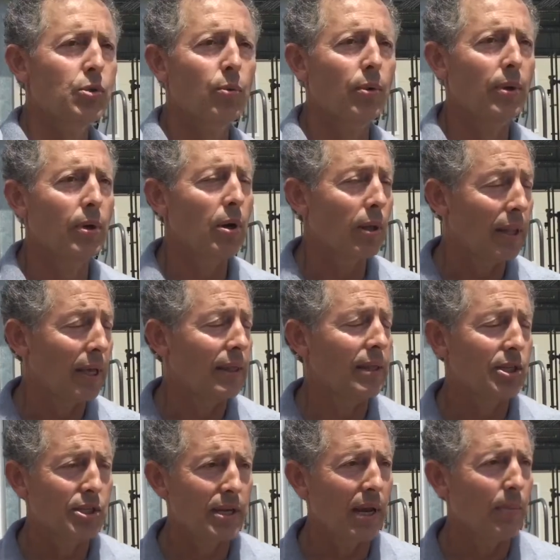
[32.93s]
We collect
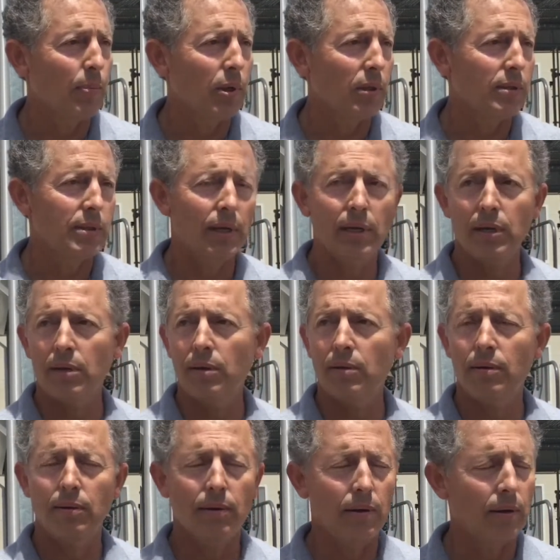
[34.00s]
the samples in
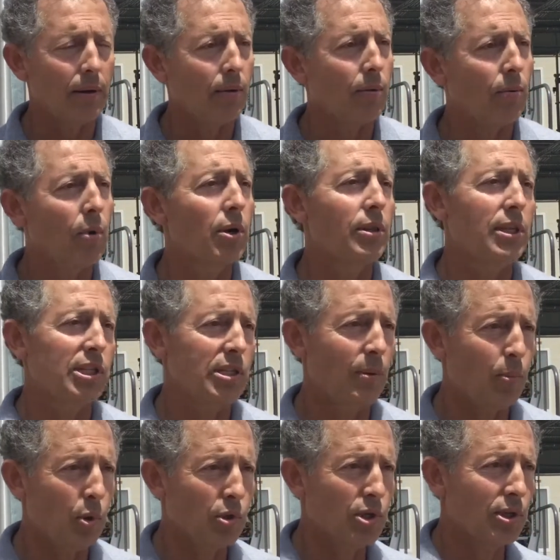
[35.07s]
a, a water
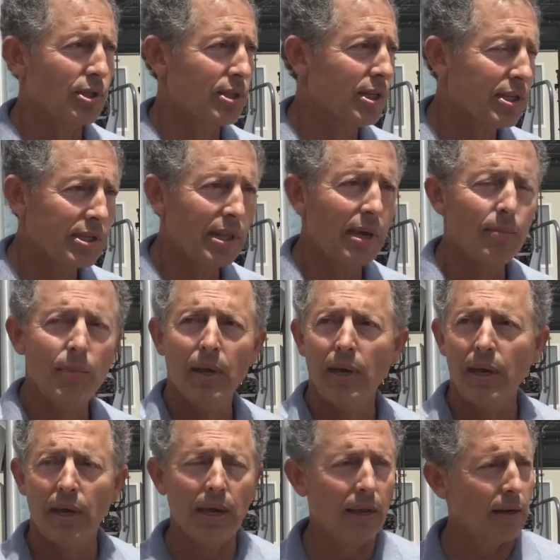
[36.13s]
distribution system
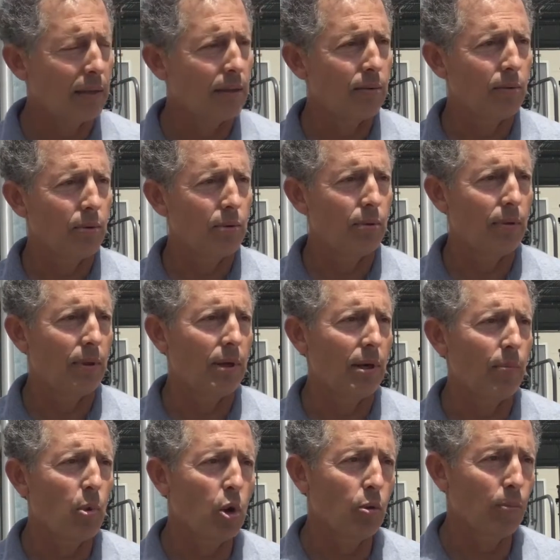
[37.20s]
and the, to the
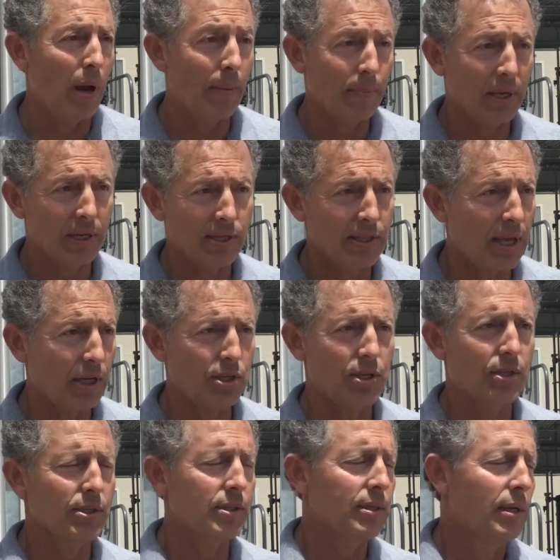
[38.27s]
remote pumping
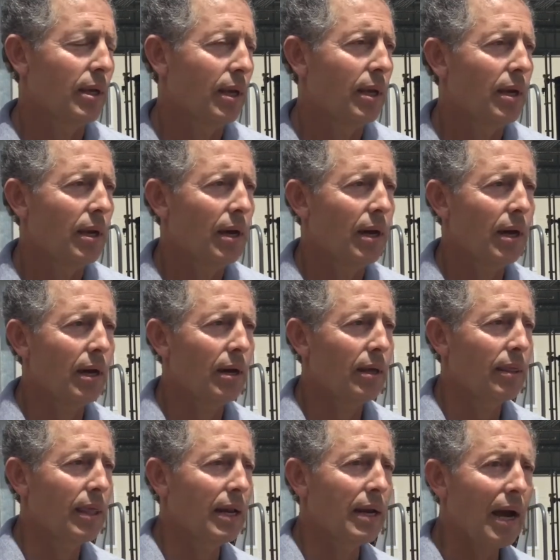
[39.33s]
stations. Uh,
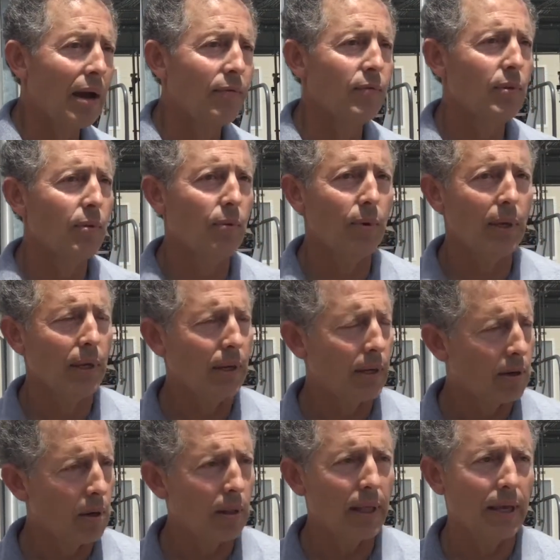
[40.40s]
then after we
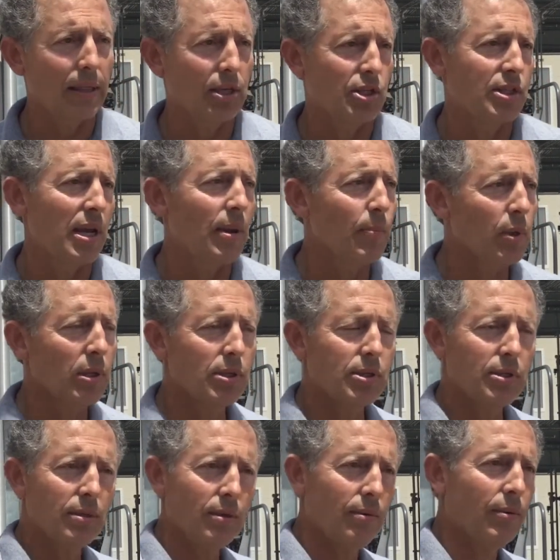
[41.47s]
collect the
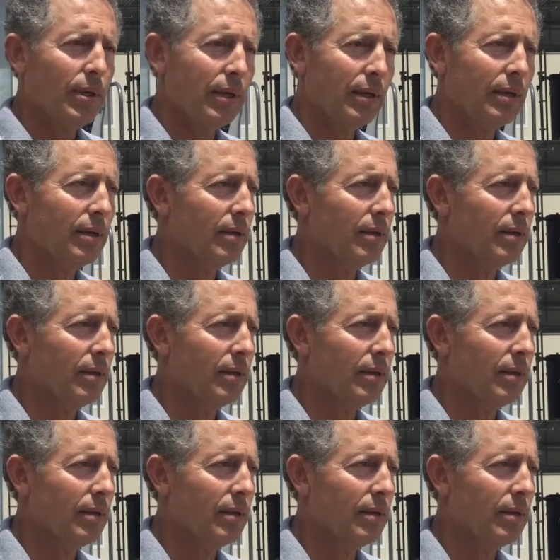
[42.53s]
samples, we uh,